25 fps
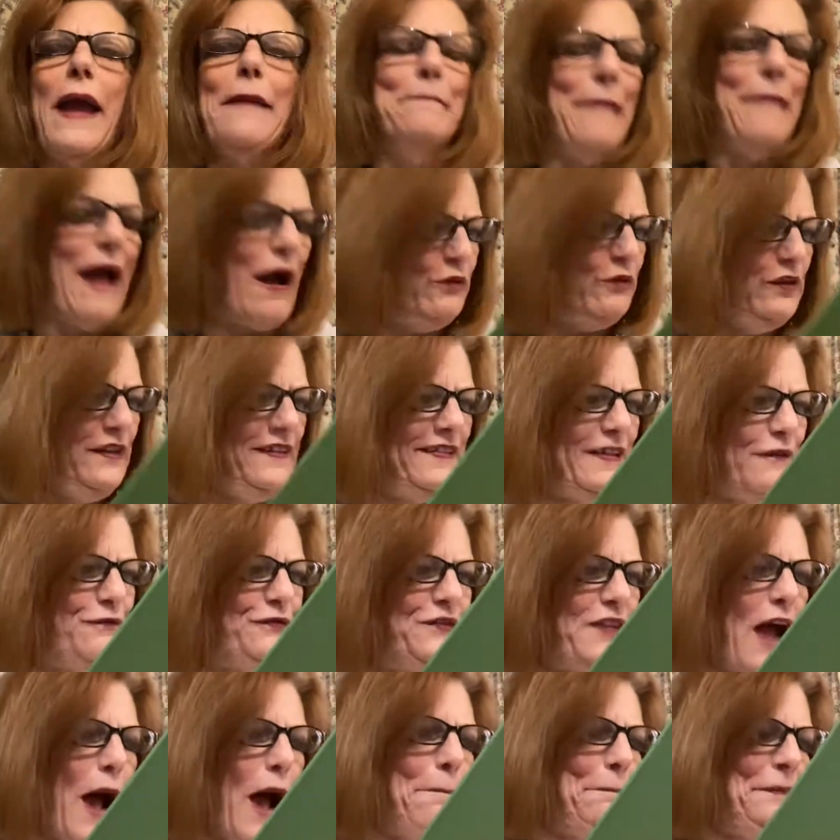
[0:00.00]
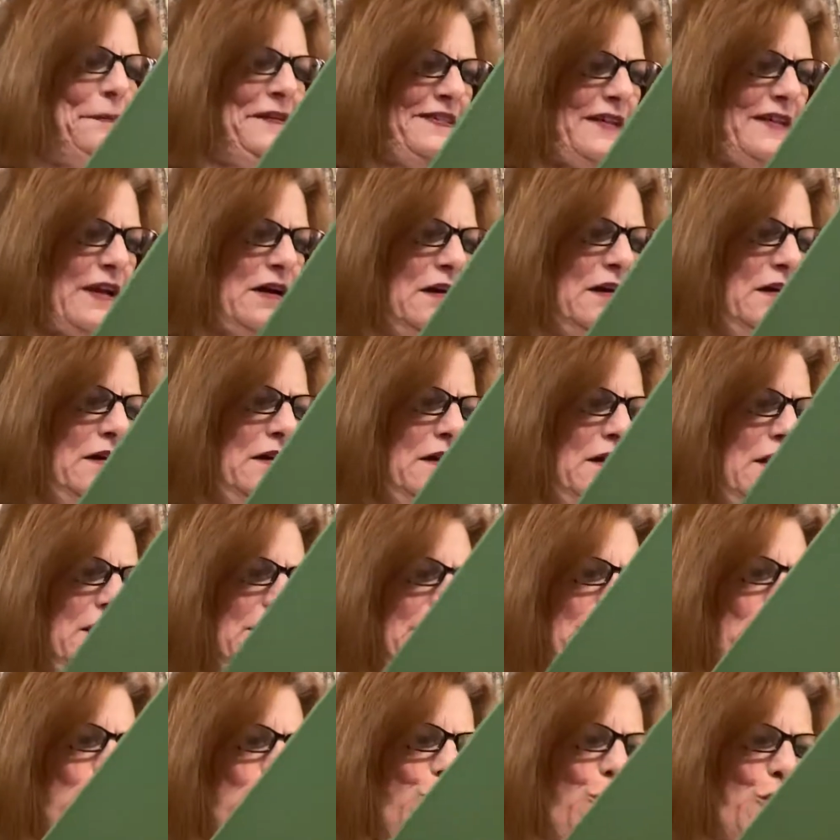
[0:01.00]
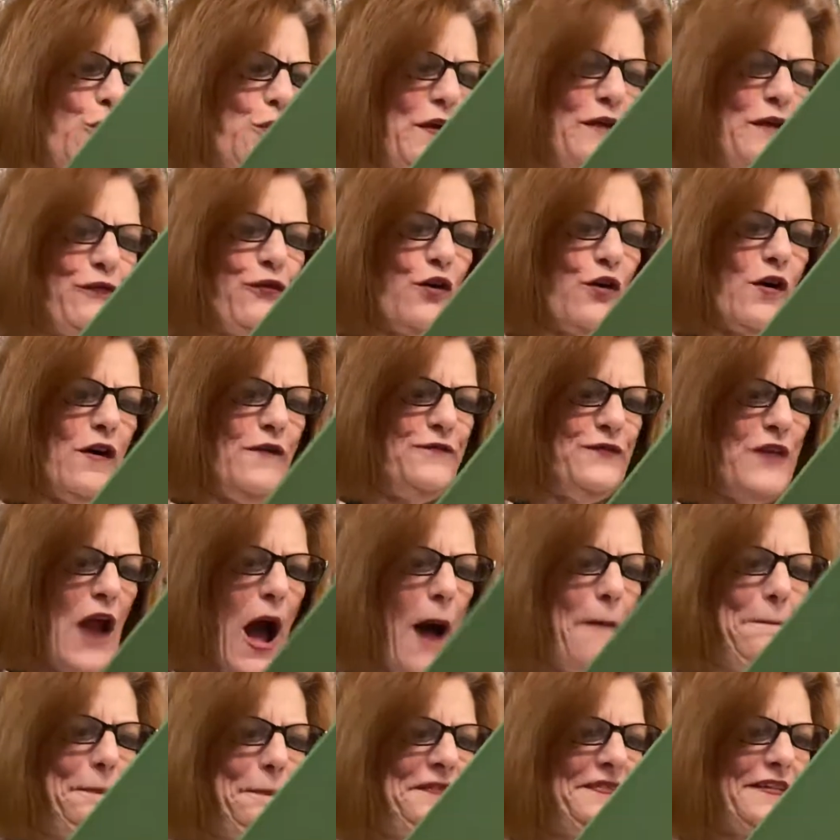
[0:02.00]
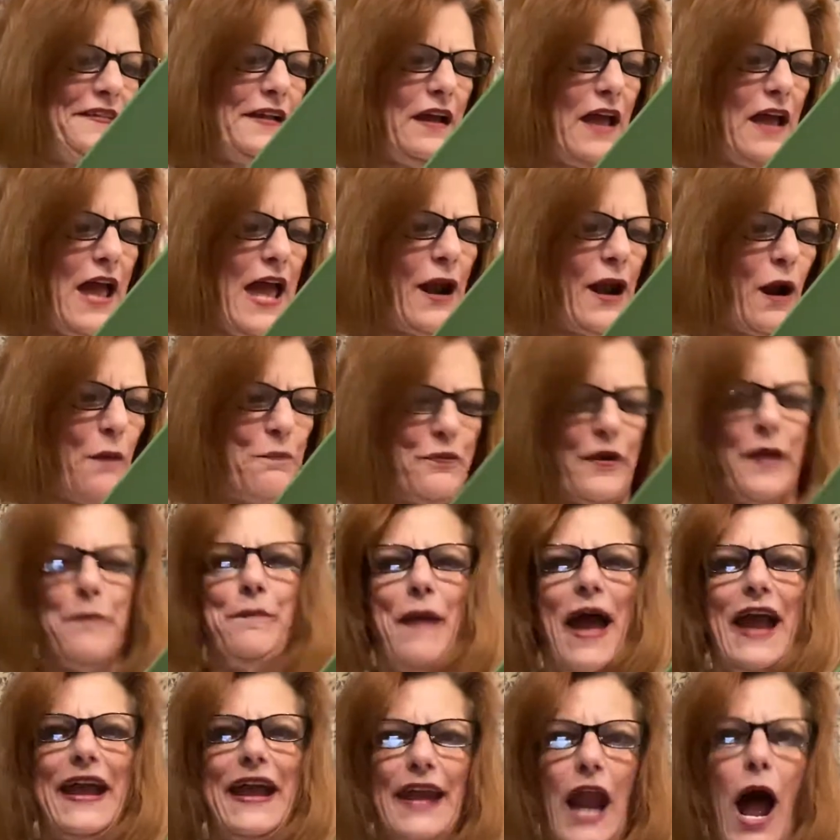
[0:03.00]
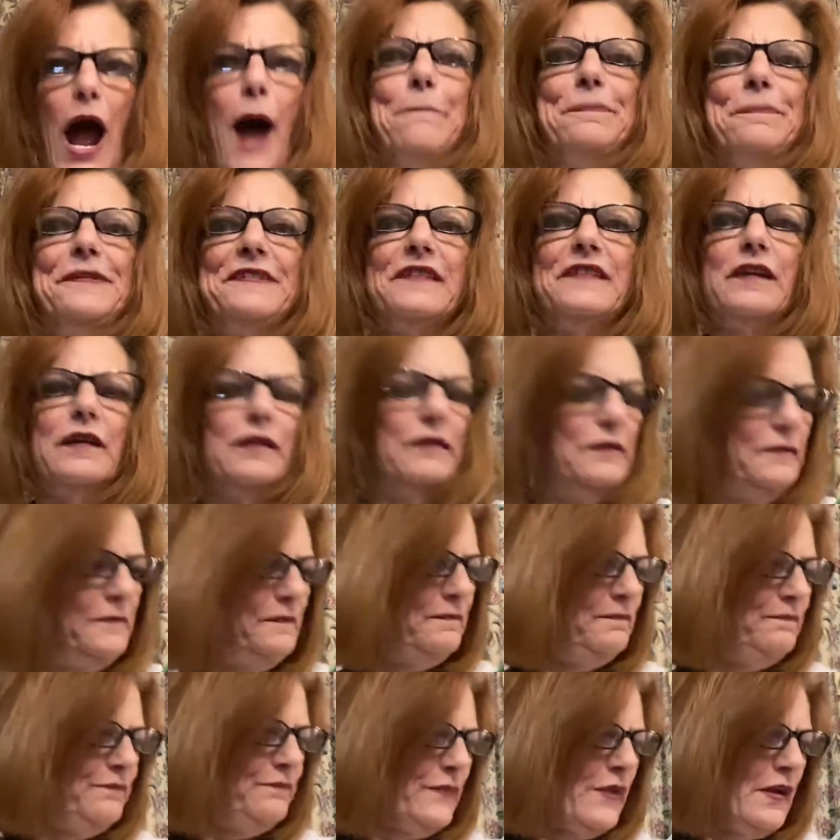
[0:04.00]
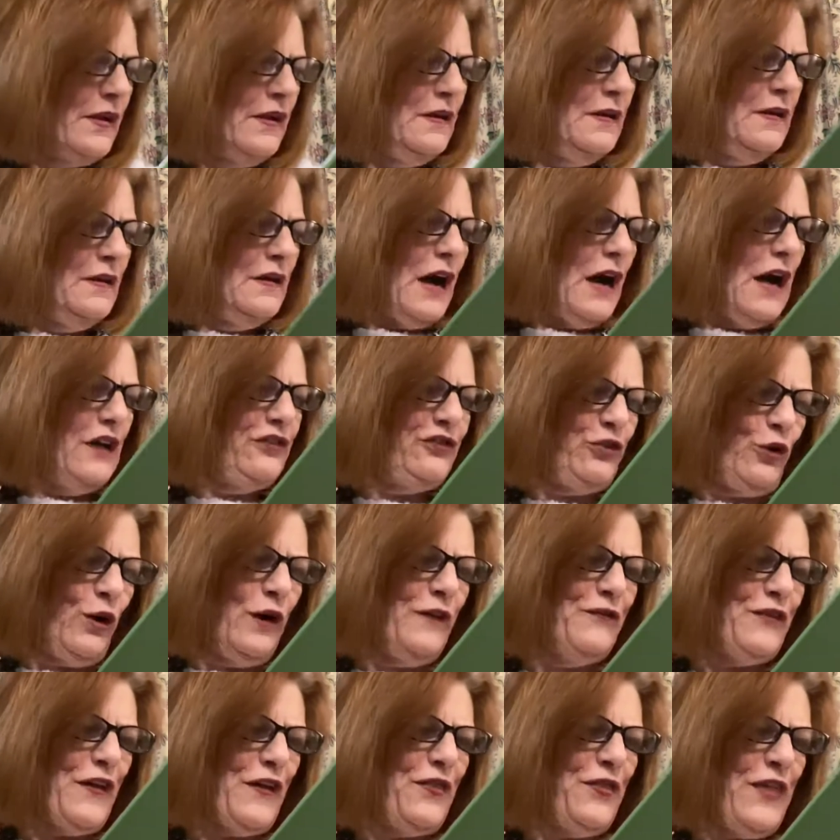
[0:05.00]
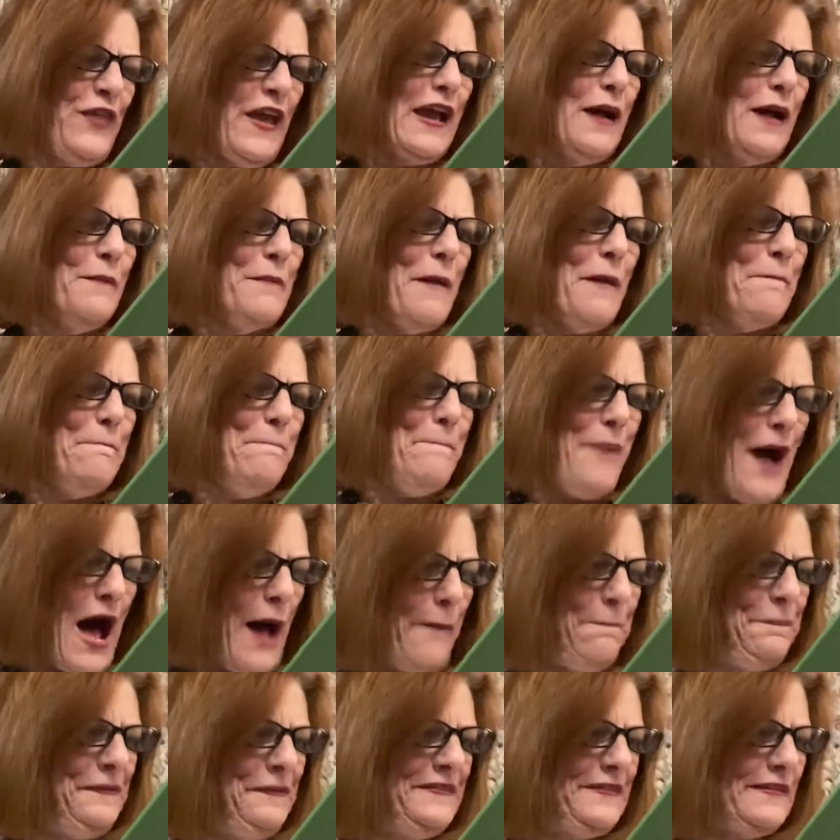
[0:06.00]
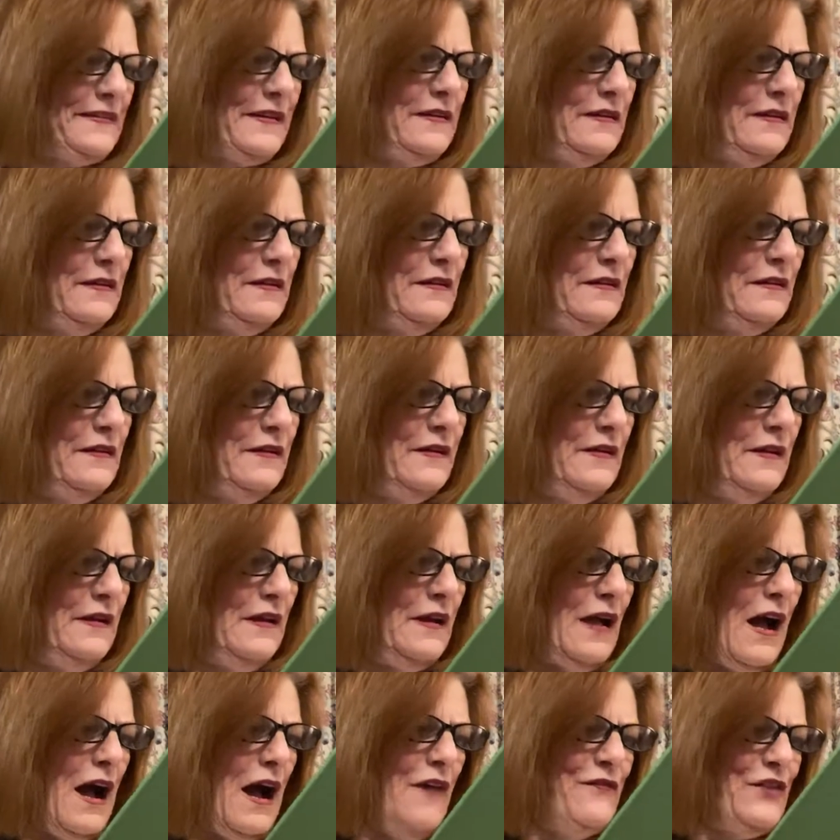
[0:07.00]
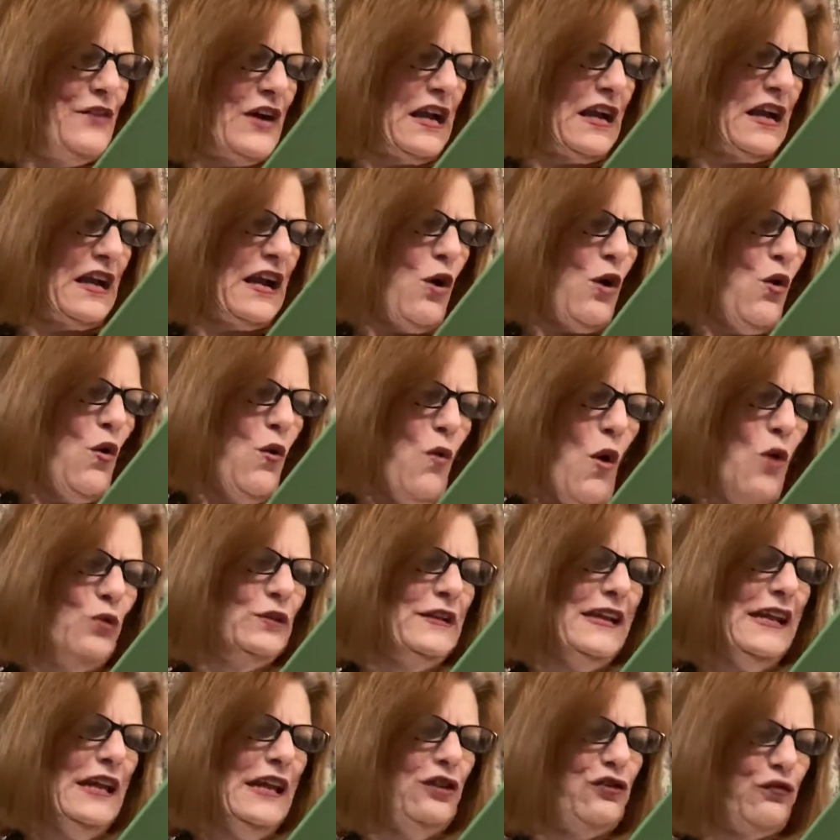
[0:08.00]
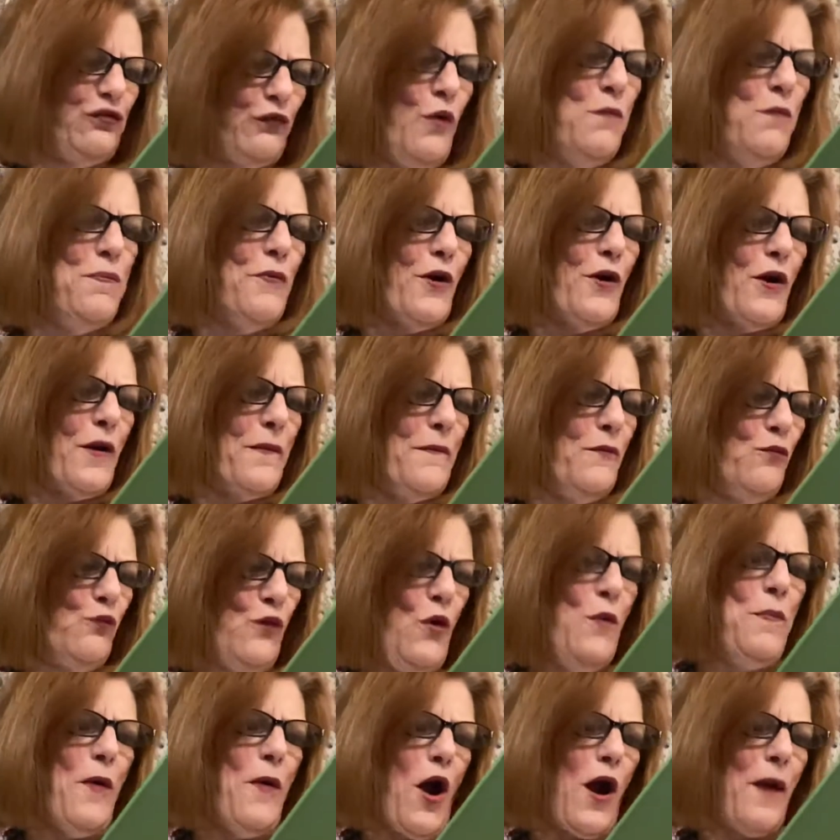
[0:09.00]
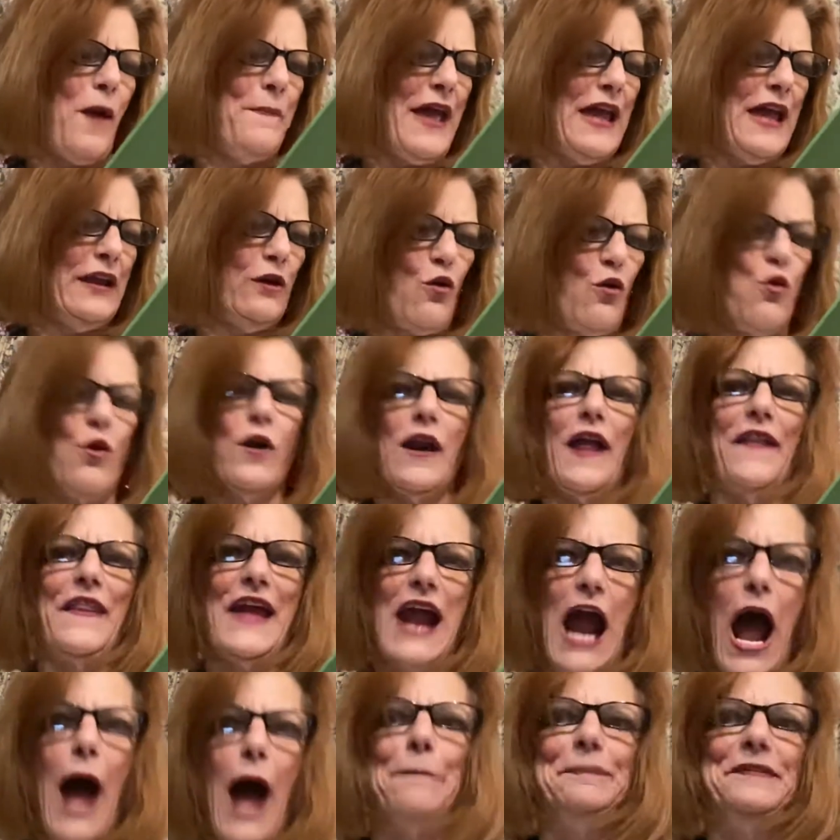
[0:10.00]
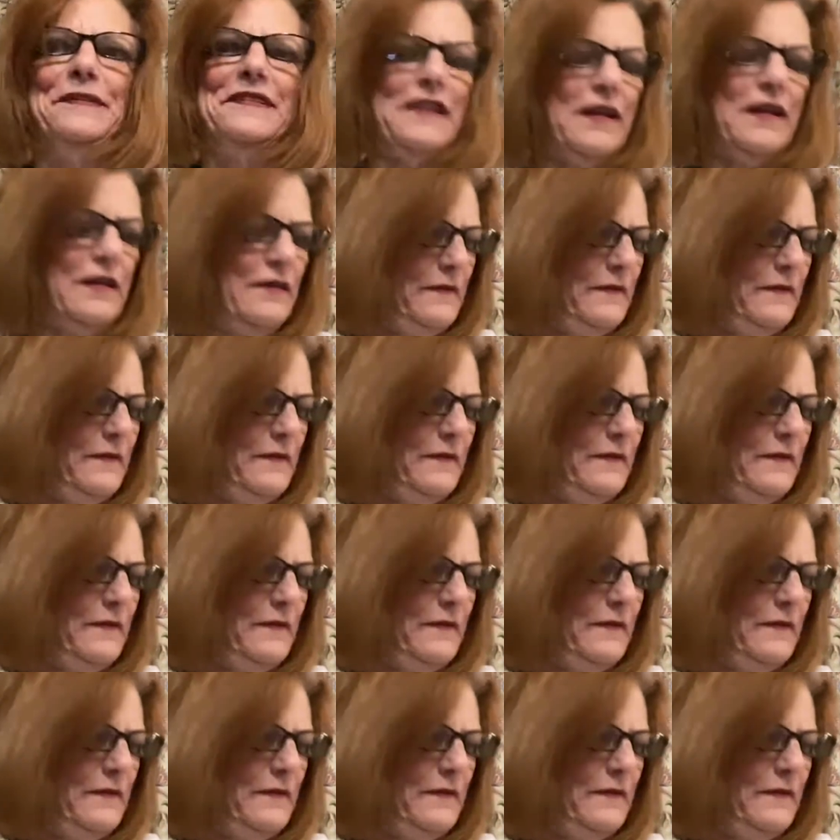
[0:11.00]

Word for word: mountains of Topsk, near the river of Nobsk, and I'll bring back an Obsk, a sort of a thingamabobsk of a who only eats rhubarb, rhubarb and corn on the kopsk.